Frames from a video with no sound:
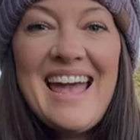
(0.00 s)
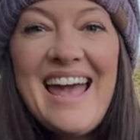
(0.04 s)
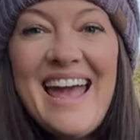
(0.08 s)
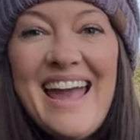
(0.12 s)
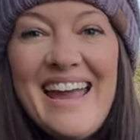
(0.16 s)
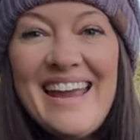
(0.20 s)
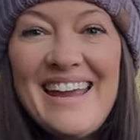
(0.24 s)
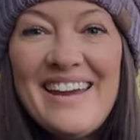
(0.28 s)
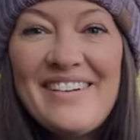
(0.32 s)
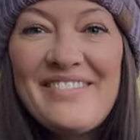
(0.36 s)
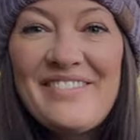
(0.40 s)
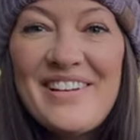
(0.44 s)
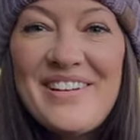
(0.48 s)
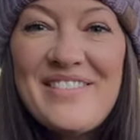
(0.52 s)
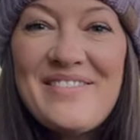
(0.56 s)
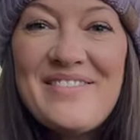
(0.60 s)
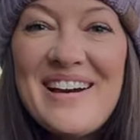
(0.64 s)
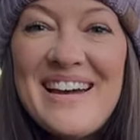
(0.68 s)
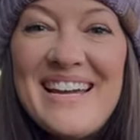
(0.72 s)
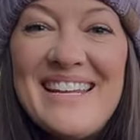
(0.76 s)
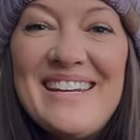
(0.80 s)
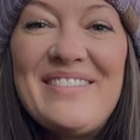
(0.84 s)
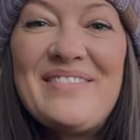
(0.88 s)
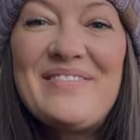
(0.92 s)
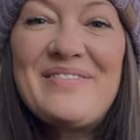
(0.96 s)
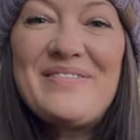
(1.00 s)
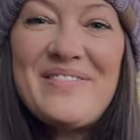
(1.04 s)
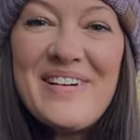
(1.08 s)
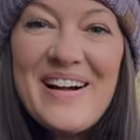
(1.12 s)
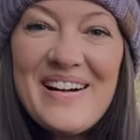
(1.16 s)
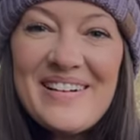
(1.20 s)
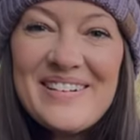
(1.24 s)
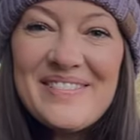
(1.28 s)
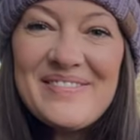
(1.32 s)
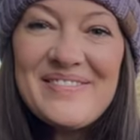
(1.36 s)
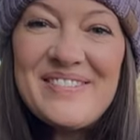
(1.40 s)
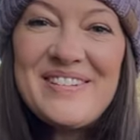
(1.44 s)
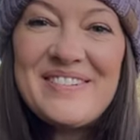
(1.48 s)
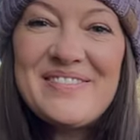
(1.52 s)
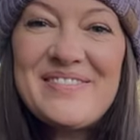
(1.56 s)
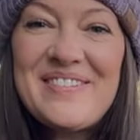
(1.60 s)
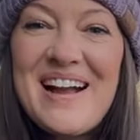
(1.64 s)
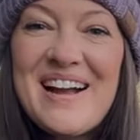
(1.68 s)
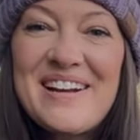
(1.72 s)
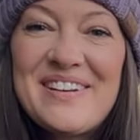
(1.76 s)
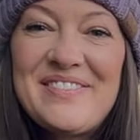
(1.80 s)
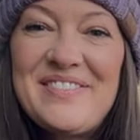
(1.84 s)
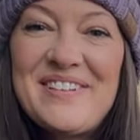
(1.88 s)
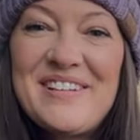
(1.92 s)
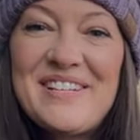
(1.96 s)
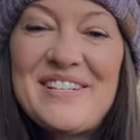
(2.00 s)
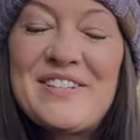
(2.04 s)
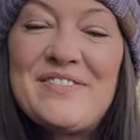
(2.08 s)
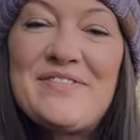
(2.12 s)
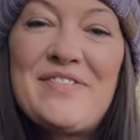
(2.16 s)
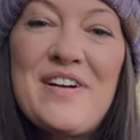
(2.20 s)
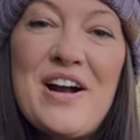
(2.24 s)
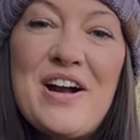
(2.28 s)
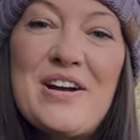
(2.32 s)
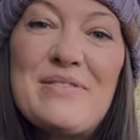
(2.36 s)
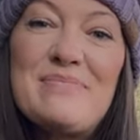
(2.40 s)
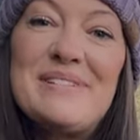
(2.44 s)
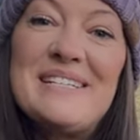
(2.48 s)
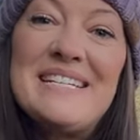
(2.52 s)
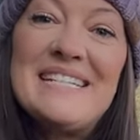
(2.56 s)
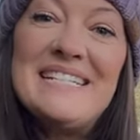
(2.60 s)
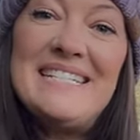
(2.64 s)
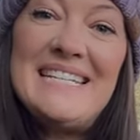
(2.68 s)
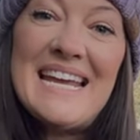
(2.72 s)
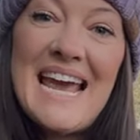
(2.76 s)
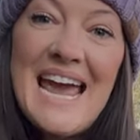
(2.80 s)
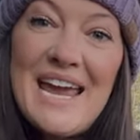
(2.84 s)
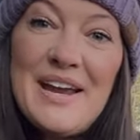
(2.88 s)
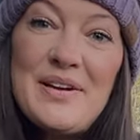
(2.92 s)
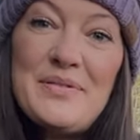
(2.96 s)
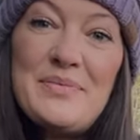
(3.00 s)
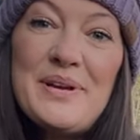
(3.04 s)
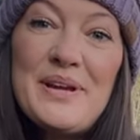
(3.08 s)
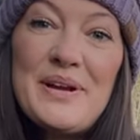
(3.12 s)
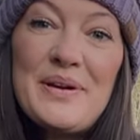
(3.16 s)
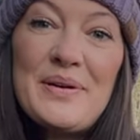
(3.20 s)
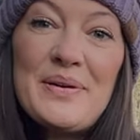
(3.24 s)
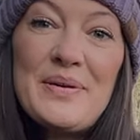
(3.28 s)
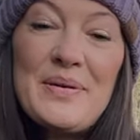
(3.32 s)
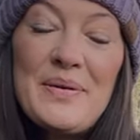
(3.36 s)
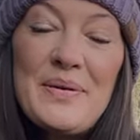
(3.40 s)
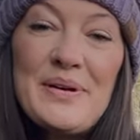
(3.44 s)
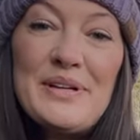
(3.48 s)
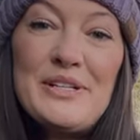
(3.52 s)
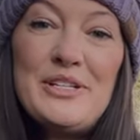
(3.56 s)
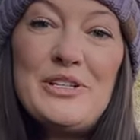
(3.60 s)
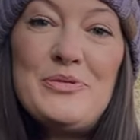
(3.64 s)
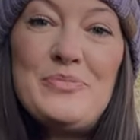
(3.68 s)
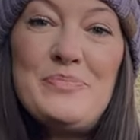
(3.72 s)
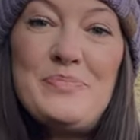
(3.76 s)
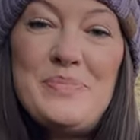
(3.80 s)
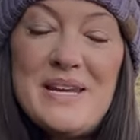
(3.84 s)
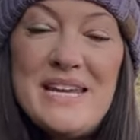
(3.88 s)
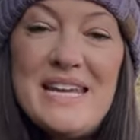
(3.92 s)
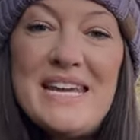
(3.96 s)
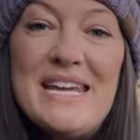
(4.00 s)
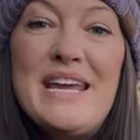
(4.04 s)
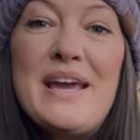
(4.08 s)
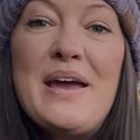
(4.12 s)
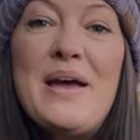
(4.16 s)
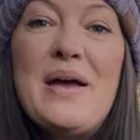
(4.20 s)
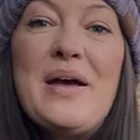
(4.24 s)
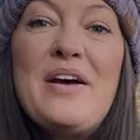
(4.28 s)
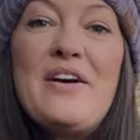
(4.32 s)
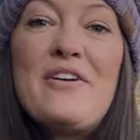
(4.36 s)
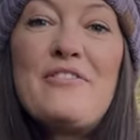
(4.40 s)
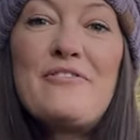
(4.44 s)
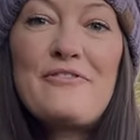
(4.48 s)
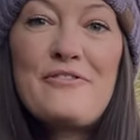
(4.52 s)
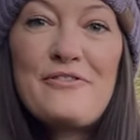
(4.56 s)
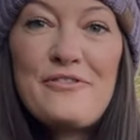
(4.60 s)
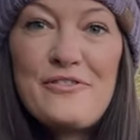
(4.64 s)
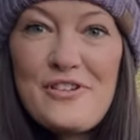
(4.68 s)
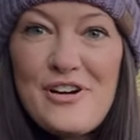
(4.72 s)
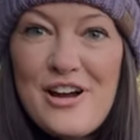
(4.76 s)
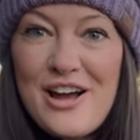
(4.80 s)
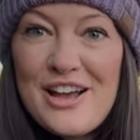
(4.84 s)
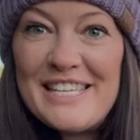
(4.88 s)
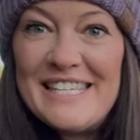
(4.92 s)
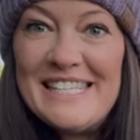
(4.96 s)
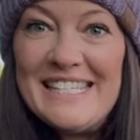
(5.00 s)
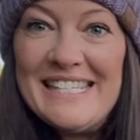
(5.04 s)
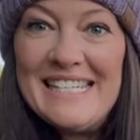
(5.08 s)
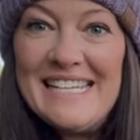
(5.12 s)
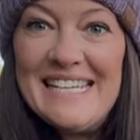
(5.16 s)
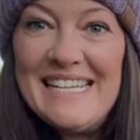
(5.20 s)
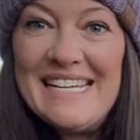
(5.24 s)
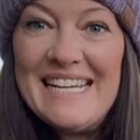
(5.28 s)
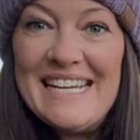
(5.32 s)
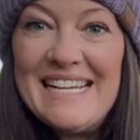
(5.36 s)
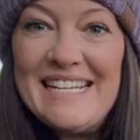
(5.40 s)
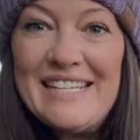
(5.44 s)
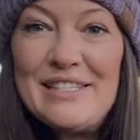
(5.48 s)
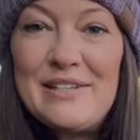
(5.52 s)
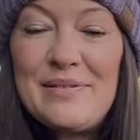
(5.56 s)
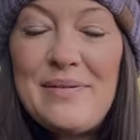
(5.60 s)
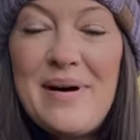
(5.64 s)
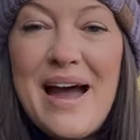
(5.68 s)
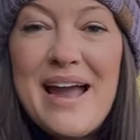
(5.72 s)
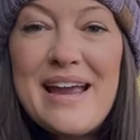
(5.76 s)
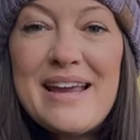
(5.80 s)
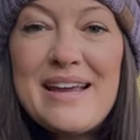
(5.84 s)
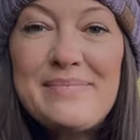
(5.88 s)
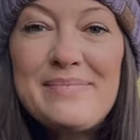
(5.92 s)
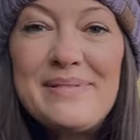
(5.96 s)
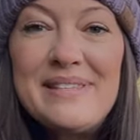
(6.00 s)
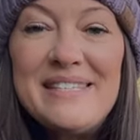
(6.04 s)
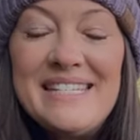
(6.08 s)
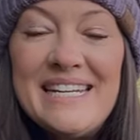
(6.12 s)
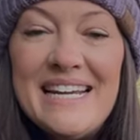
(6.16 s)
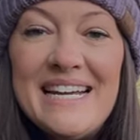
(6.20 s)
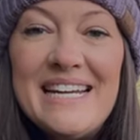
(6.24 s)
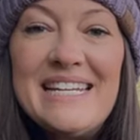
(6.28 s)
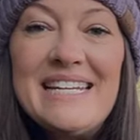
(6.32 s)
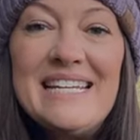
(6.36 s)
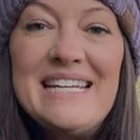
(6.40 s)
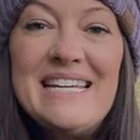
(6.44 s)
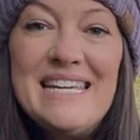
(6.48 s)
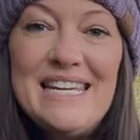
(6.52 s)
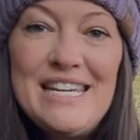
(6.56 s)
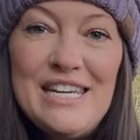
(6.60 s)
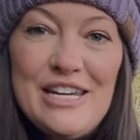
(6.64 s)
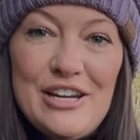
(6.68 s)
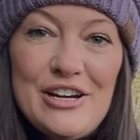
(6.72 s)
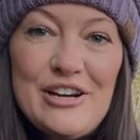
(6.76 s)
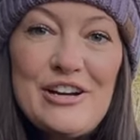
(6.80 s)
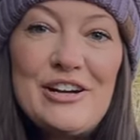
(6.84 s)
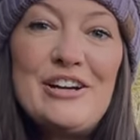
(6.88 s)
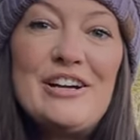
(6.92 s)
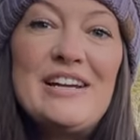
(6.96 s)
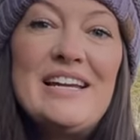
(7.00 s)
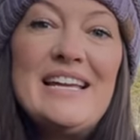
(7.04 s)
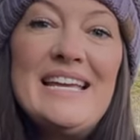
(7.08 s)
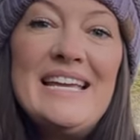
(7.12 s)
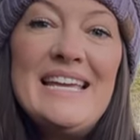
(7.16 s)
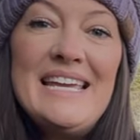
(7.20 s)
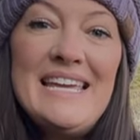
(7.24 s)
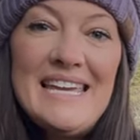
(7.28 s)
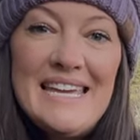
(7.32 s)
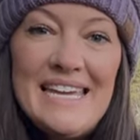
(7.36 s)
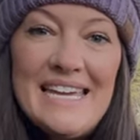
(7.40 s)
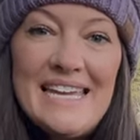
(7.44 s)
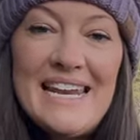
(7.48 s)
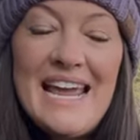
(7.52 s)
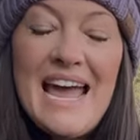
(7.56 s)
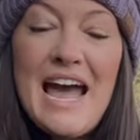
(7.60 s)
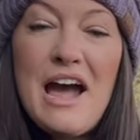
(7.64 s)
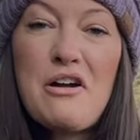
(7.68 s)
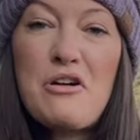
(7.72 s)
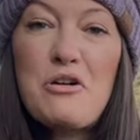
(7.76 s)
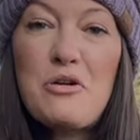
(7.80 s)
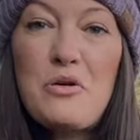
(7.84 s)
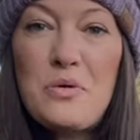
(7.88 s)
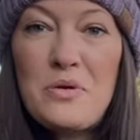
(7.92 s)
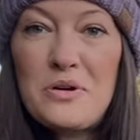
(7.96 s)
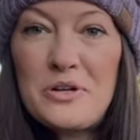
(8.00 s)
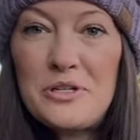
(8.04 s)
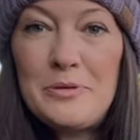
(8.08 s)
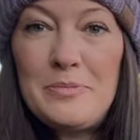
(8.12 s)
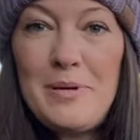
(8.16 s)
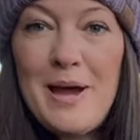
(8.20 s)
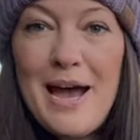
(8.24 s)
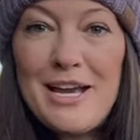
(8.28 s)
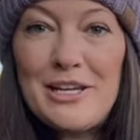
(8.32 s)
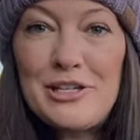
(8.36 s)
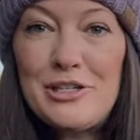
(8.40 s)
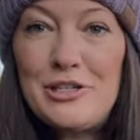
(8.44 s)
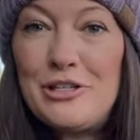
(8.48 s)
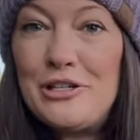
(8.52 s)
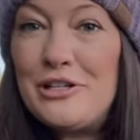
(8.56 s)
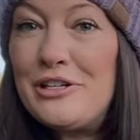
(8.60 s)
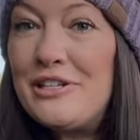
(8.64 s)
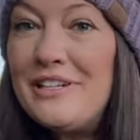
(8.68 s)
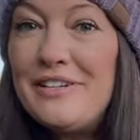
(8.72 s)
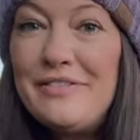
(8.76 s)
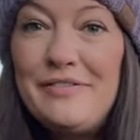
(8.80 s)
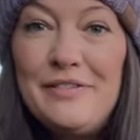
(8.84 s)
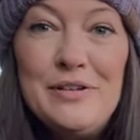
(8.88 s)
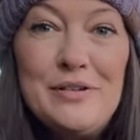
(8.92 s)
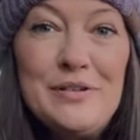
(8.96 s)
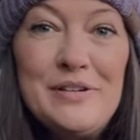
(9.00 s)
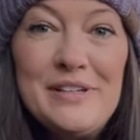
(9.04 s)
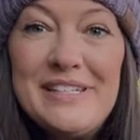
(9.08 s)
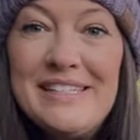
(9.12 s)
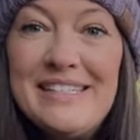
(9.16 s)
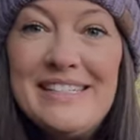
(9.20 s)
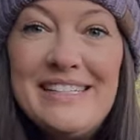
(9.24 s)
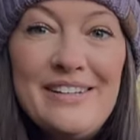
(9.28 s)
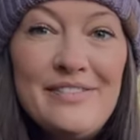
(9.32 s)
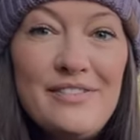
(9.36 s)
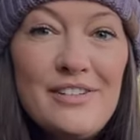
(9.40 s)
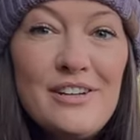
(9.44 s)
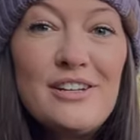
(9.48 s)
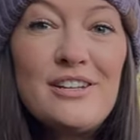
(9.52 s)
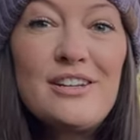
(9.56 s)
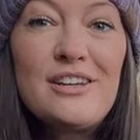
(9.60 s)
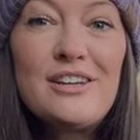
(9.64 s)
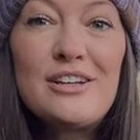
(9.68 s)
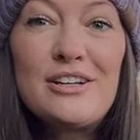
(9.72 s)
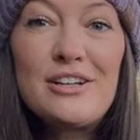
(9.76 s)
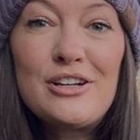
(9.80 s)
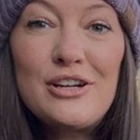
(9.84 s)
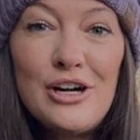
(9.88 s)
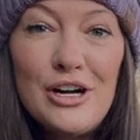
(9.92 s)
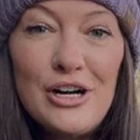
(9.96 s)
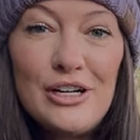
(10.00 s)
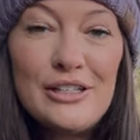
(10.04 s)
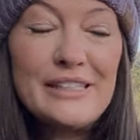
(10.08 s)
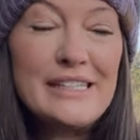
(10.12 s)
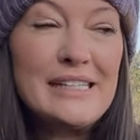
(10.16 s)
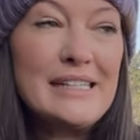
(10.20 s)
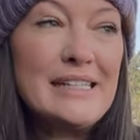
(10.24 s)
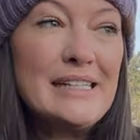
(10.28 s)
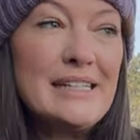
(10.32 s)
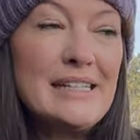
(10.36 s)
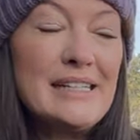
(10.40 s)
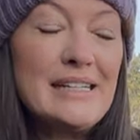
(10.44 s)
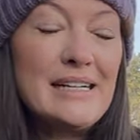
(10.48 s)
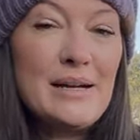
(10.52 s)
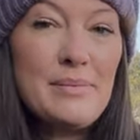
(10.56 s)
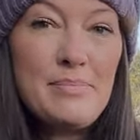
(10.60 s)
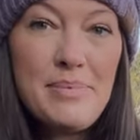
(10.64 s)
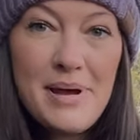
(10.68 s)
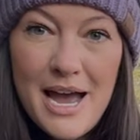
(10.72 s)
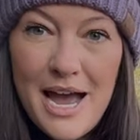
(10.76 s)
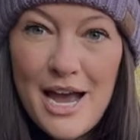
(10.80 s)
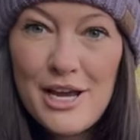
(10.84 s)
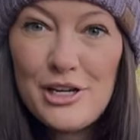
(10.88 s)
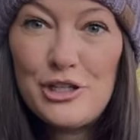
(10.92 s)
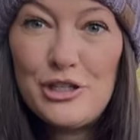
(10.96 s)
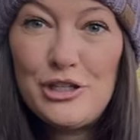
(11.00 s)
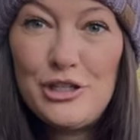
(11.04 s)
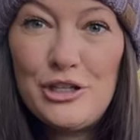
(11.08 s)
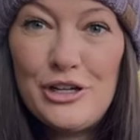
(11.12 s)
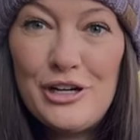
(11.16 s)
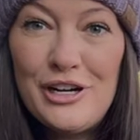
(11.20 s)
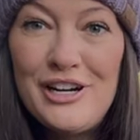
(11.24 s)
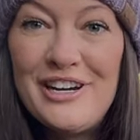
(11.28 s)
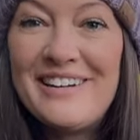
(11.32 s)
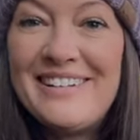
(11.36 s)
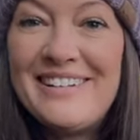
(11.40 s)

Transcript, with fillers: Hey everyone, welcome to Rockfish Farm. Today we are going to be frost seeding. So I am standing here in our horse pasture, if you can even call it a pasture.